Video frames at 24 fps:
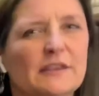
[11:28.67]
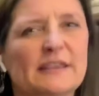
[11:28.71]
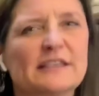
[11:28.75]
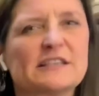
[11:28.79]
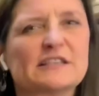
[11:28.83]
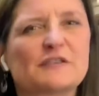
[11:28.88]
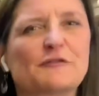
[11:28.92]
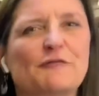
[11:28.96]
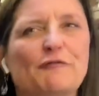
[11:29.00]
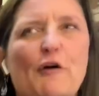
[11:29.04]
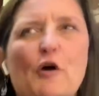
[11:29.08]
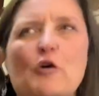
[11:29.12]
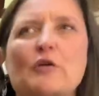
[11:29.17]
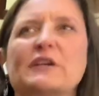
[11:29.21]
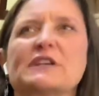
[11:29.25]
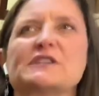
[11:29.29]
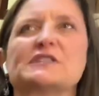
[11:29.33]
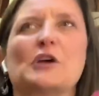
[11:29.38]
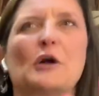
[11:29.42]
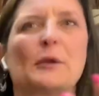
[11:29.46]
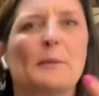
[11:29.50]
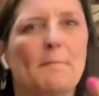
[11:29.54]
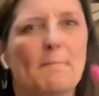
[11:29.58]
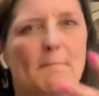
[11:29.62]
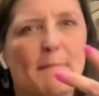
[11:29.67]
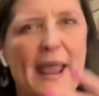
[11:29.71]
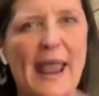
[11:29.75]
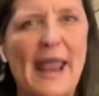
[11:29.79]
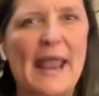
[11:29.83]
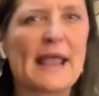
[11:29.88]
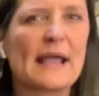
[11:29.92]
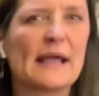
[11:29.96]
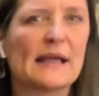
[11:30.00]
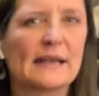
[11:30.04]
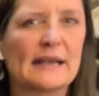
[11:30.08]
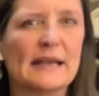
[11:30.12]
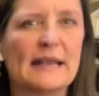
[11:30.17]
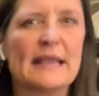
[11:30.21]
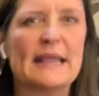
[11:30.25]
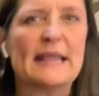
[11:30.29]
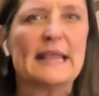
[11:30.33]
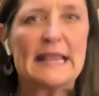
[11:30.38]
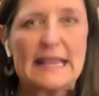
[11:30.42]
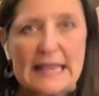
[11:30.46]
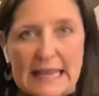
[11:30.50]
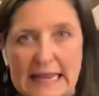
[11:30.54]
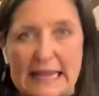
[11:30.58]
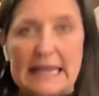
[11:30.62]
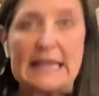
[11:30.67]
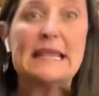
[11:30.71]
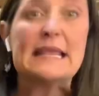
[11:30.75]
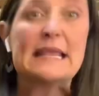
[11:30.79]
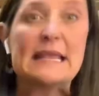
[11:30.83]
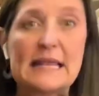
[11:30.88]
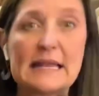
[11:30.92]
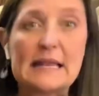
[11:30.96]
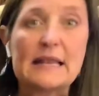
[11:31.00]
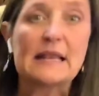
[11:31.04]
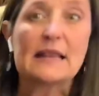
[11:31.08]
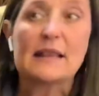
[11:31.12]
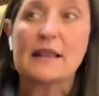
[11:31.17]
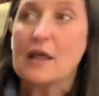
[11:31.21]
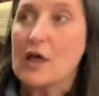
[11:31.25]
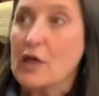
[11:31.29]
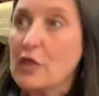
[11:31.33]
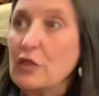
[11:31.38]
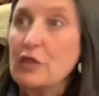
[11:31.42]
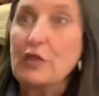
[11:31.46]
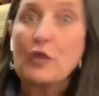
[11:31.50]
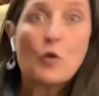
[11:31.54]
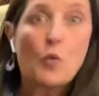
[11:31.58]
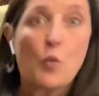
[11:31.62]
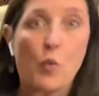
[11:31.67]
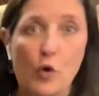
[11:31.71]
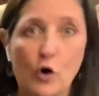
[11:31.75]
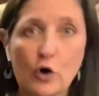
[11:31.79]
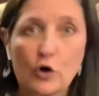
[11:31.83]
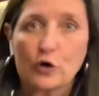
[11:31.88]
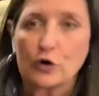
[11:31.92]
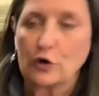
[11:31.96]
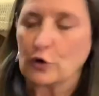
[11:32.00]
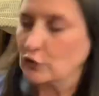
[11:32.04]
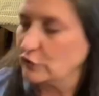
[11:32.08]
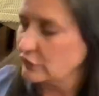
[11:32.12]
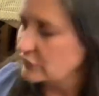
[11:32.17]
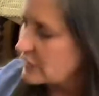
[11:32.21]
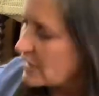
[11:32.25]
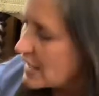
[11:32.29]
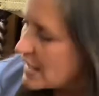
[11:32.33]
this focus on man in the world.